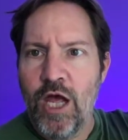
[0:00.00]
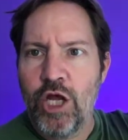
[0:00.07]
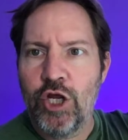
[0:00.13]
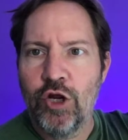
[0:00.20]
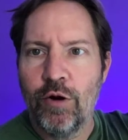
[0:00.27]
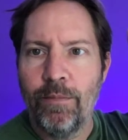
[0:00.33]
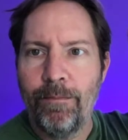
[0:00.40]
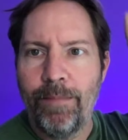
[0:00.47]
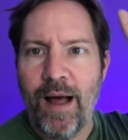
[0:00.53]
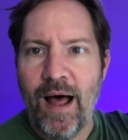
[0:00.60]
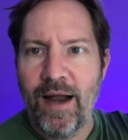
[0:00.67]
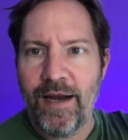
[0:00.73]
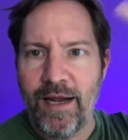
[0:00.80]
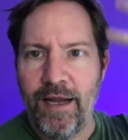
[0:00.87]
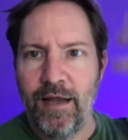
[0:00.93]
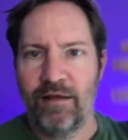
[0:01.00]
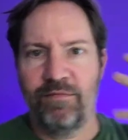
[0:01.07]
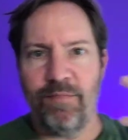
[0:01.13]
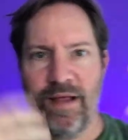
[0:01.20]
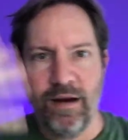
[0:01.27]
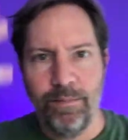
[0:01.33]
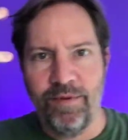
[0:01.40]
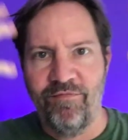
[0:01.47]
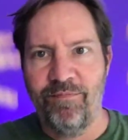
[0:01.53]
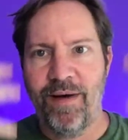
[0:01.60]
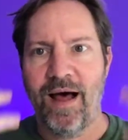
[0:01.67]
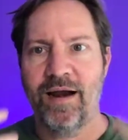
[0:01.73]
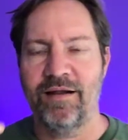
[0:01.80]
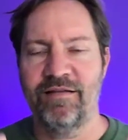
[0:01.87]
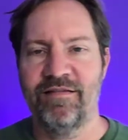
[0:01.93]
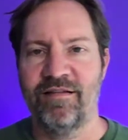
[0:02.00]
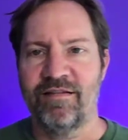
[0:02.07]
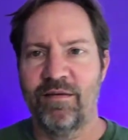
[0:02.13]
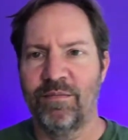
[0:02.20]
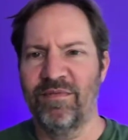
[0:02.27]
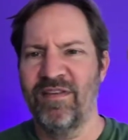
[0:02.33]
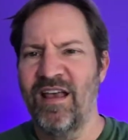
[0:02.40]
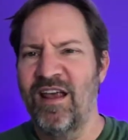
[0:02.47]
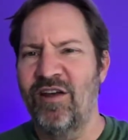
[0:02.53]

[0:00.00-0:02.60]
Your body is made up of body systems.